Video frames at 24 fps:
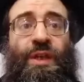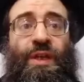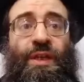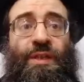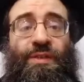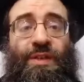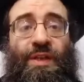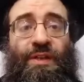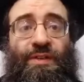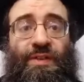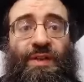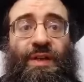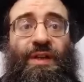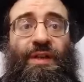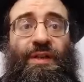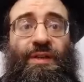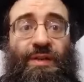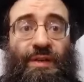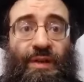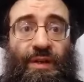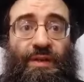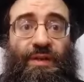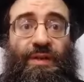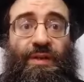it's
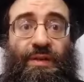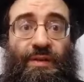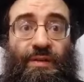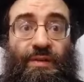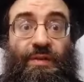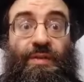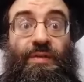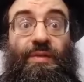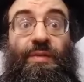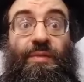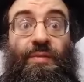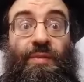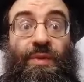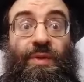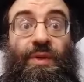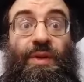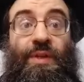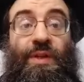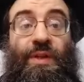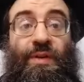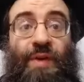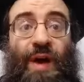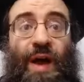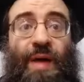considered
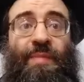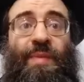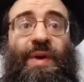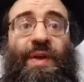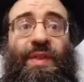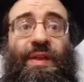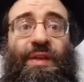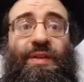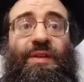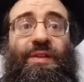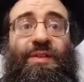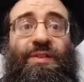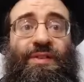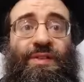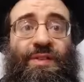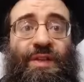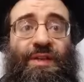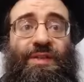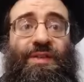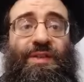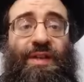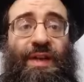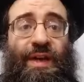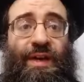in grammar that
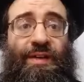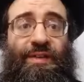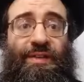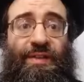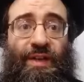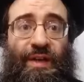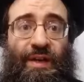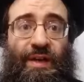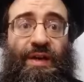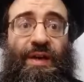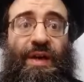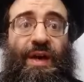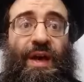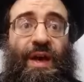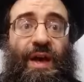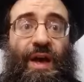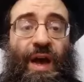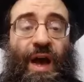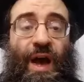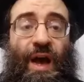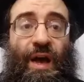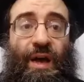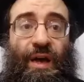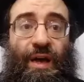6 letters can
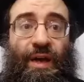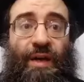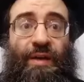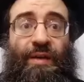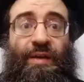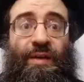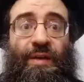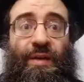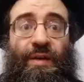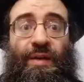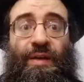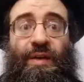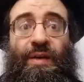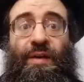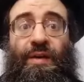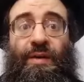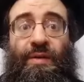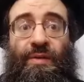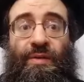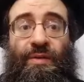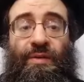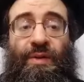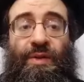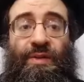
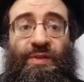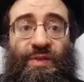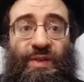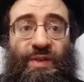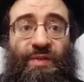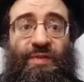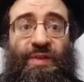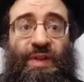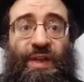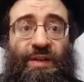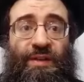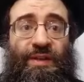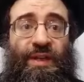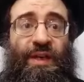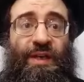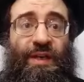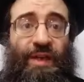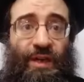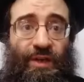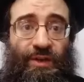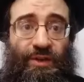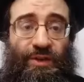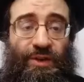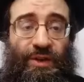receive that
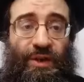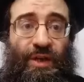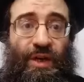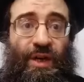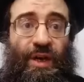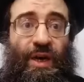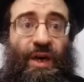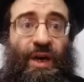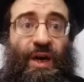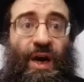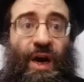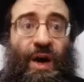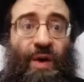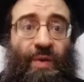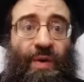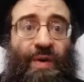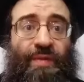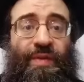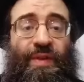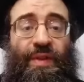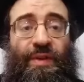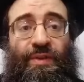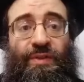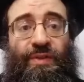Dagesh.
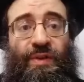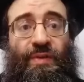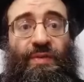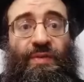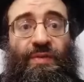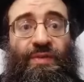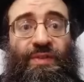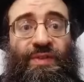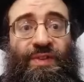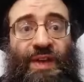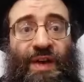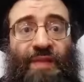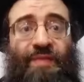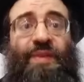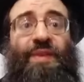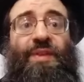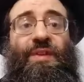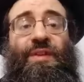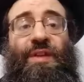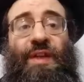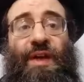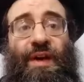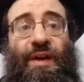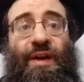However, there's a
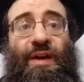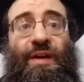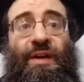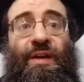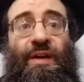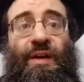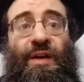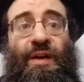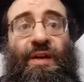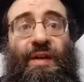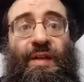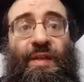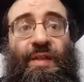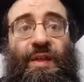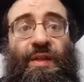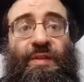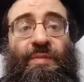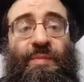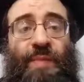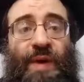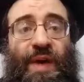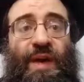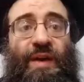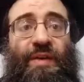7th letter
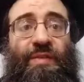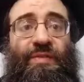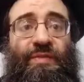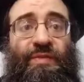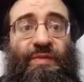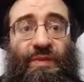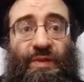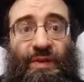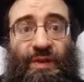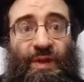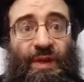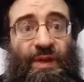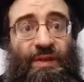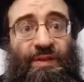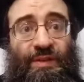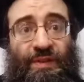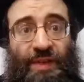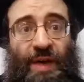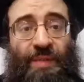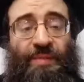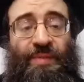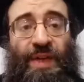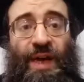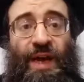that may have, in
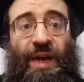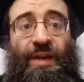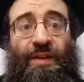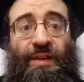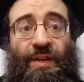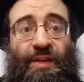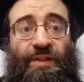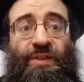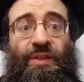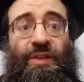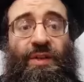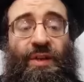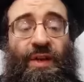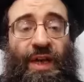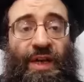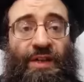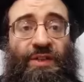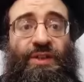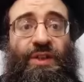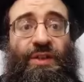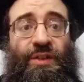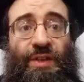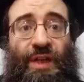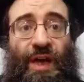some dialects in the
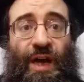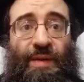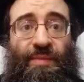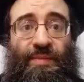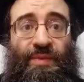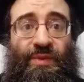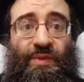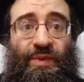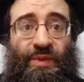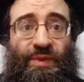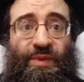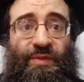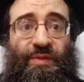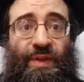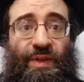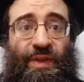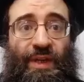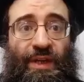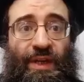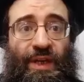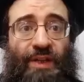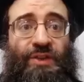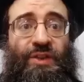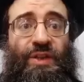ancient times, received the
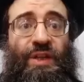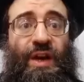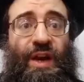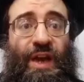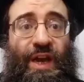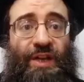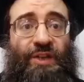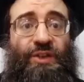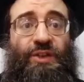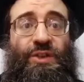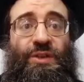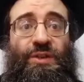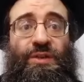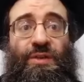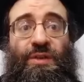Dagesh, the Reish.